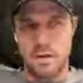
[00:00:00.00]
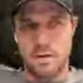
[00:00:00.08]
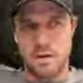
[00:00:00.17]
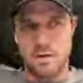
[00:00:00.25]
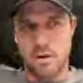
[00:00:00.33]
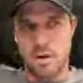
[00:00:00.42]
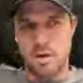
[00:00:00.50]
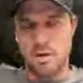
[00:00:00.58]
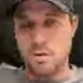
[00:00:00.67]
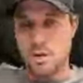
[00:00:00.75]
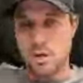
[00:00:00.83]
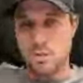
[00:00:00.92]
You know, you've got to
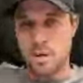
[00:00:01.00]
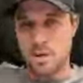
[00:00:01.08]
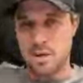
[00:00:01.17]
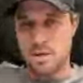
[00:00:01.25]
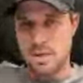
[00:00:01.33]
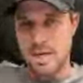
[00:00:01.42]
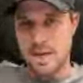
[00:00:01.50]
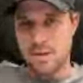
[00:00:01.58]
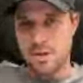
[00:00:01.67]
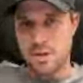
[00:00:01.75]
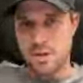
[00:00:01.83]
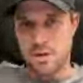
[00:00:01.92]
use your body to get
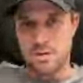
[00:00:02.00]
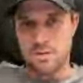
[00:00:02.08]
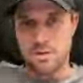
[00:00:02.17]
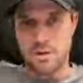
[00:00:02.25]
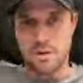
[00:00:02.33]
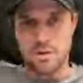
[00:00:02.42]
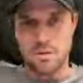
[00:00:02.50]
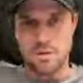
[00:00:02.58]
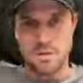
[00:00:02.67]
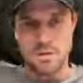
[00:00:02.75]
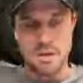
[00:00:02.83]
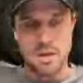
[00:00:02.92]
the shot. You've got to
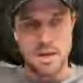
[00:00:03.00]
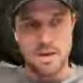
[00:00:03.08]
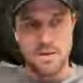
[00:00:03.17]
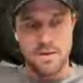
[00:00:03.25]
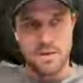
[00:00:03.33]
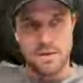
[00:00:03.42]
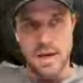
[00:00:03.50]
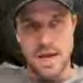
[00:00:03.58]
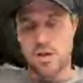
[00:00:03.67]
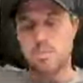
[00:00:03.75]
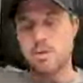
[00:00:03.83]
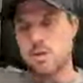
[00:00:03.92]
use the
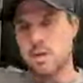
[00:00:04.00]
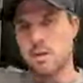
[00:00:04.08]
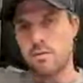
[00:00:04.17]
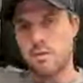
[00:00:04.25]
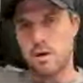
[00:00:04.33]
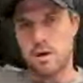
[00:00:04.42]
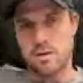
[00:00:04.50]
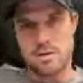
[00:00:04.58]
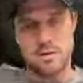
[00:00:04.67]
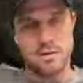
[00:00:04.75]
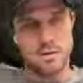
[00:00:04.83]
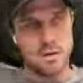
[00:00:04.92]
attributes that you've got
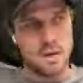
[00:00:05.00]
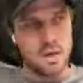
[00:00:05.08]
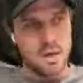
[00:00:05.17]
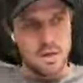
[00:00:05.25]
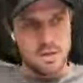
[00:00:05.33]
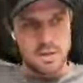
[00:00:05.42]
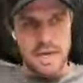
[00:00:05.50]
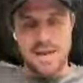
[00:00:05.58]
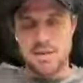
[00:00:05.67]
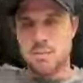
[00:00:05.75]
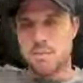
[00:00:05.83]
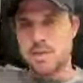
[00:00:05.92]
to get
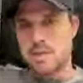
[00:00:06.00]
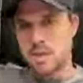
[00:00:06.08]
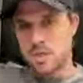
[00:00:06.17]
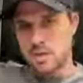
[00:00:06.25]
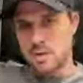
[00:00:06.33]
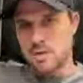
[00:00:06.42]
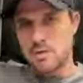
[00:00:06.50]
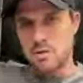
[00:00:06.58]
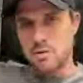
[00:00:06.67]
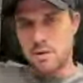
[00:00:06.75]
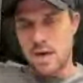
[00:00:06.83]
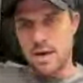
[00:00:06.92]
into position to
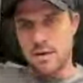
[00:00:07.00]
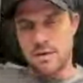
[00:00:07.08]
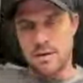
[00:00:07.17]
do that.